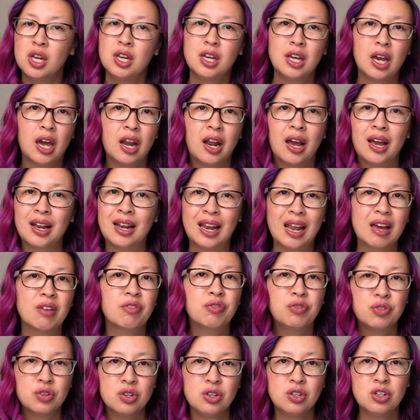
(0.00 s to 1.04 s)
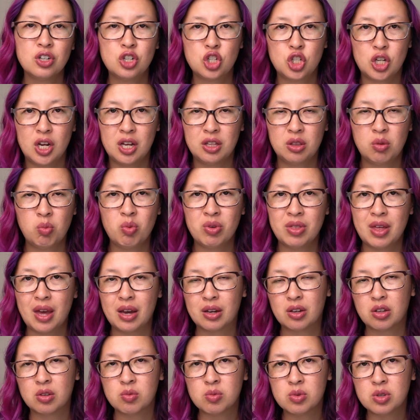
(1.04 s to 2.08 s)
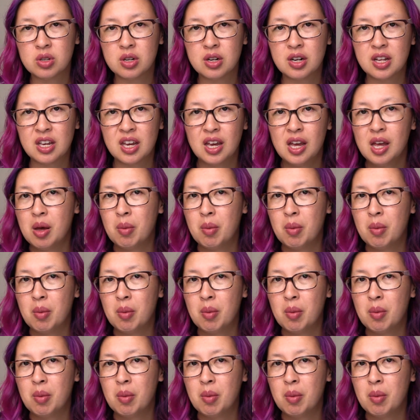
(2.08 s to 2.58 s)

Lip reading: and I'd love for you to share them with our community